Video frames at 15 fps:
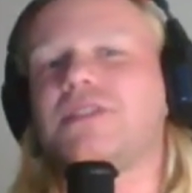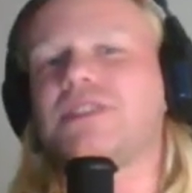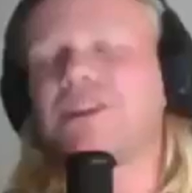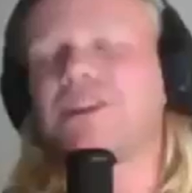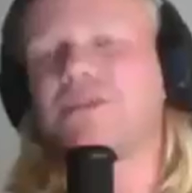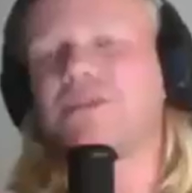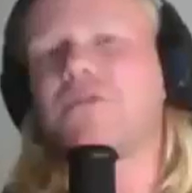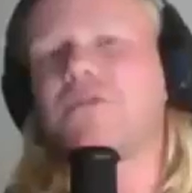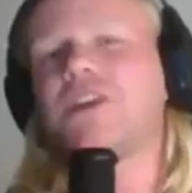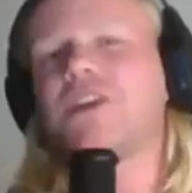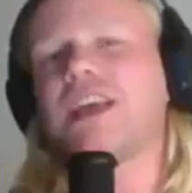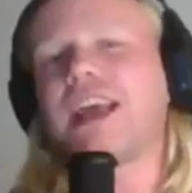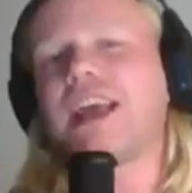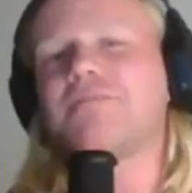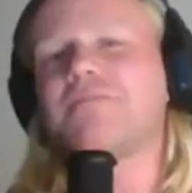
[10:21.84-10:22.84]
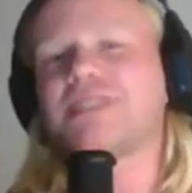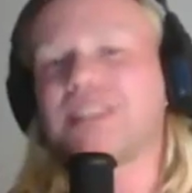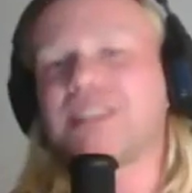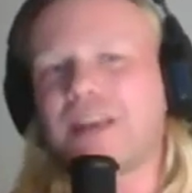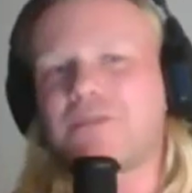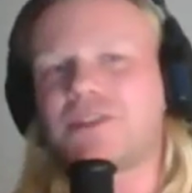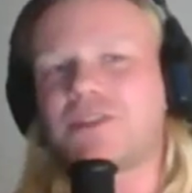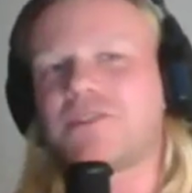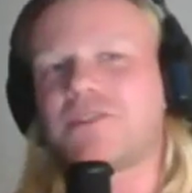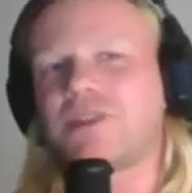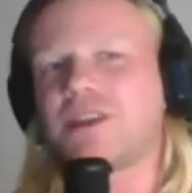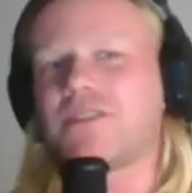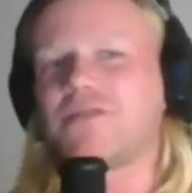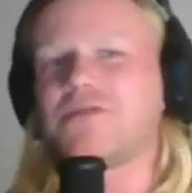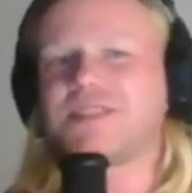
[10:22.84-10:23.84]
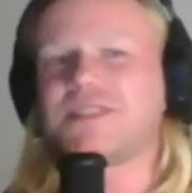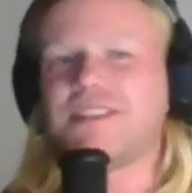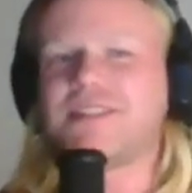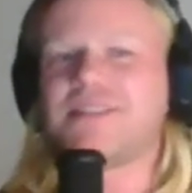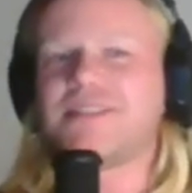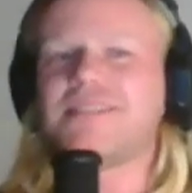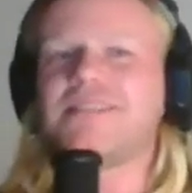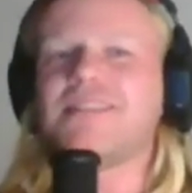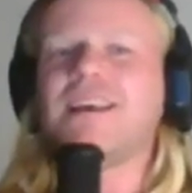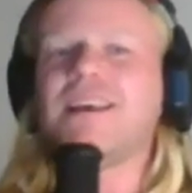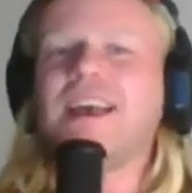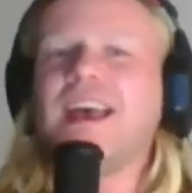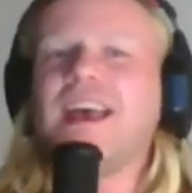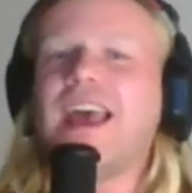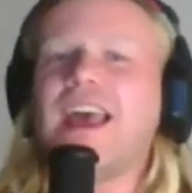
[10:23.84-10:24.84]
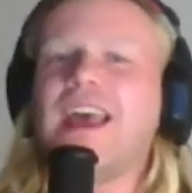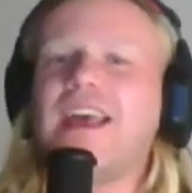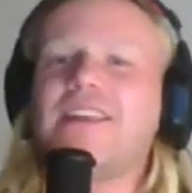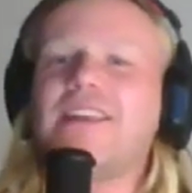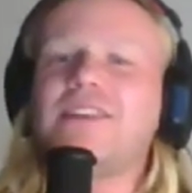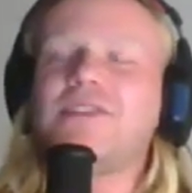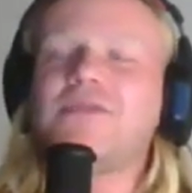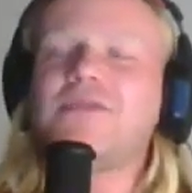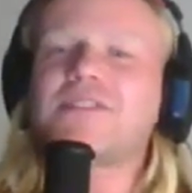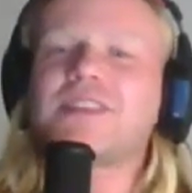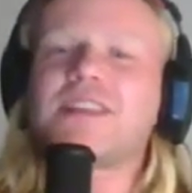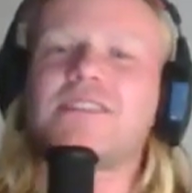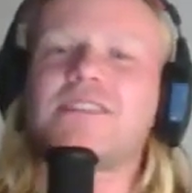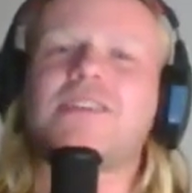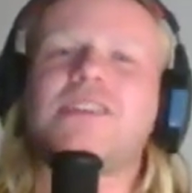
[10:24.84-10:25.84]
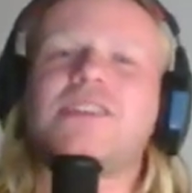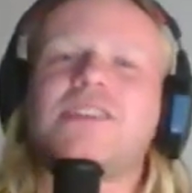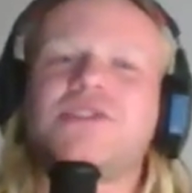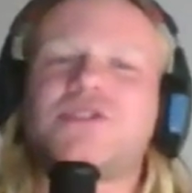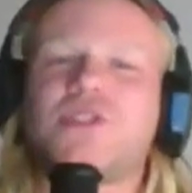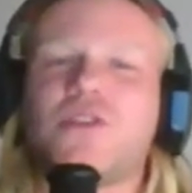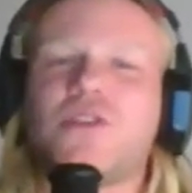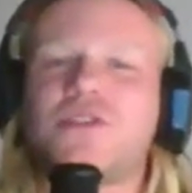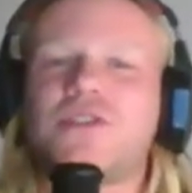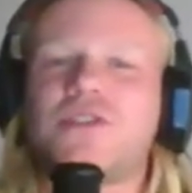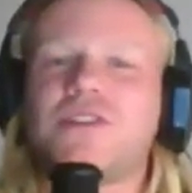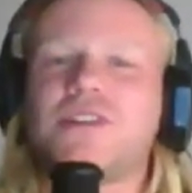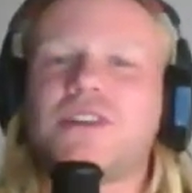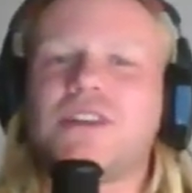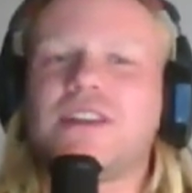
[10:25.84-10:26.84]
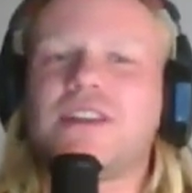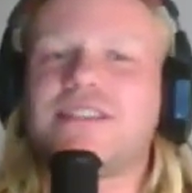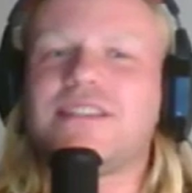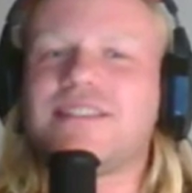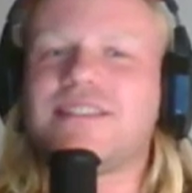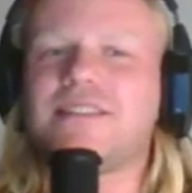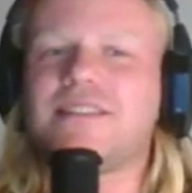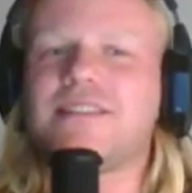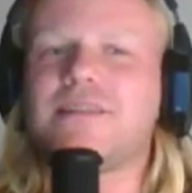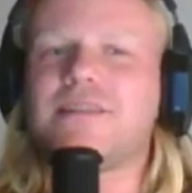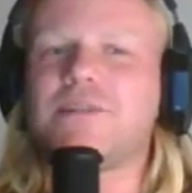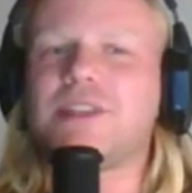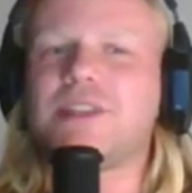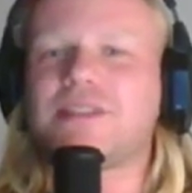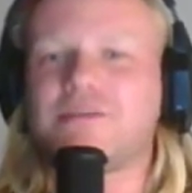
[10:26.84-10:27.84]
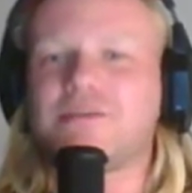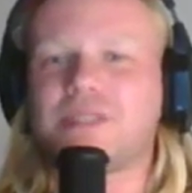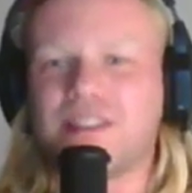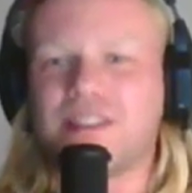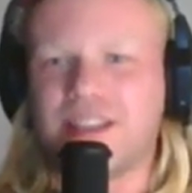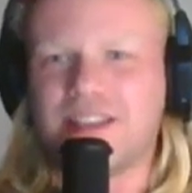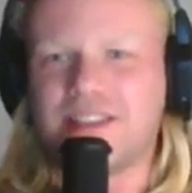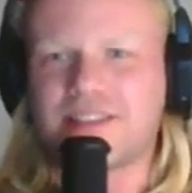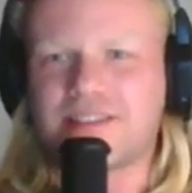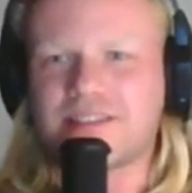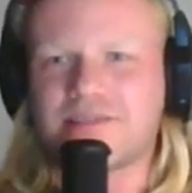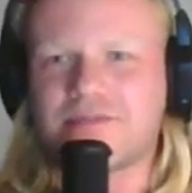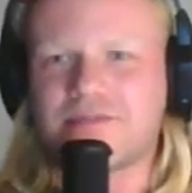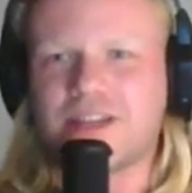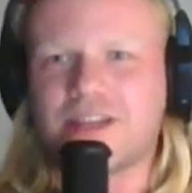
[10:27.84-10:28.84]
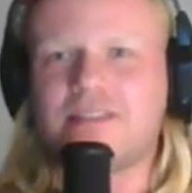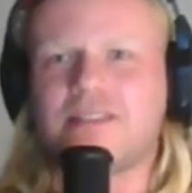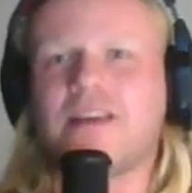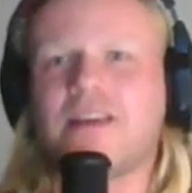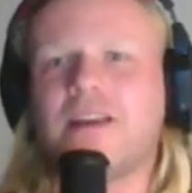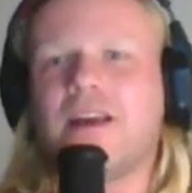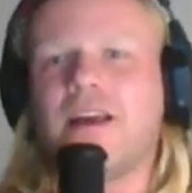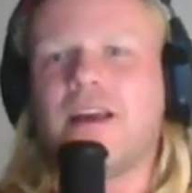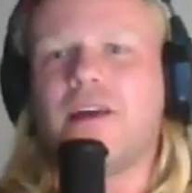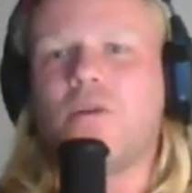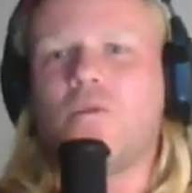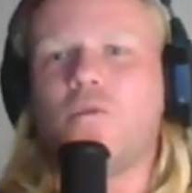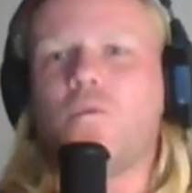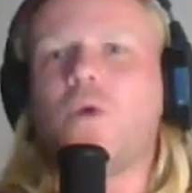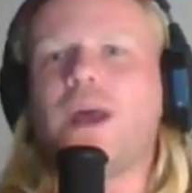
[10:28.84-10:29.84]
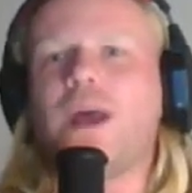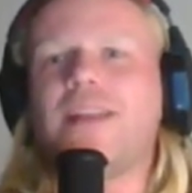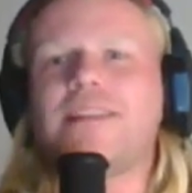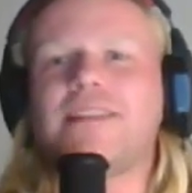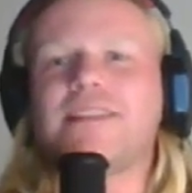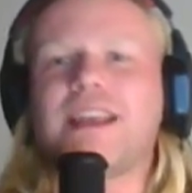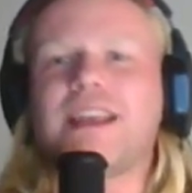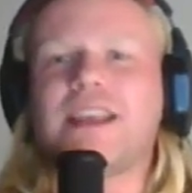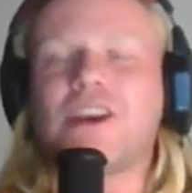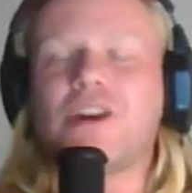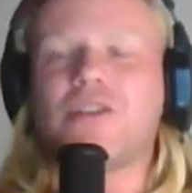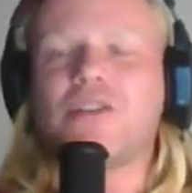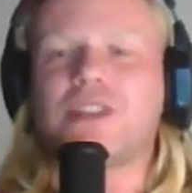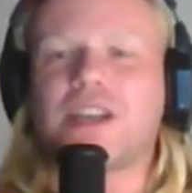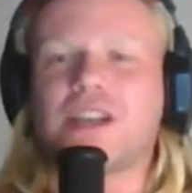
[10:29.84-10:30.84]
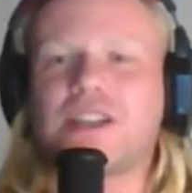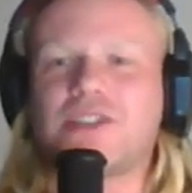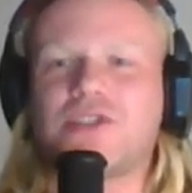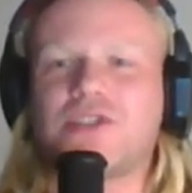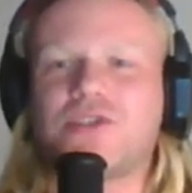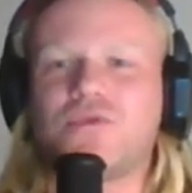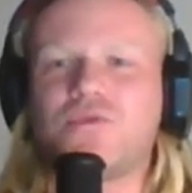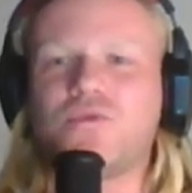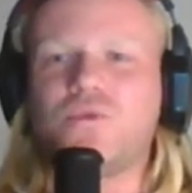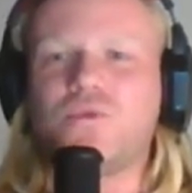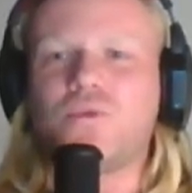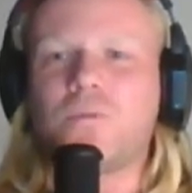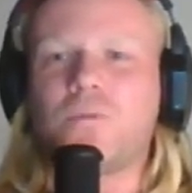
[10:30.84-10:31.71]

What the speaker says: there are 3 games left in the regular season, and you suddenly join the Minnesota Lynx, right? When did they contact you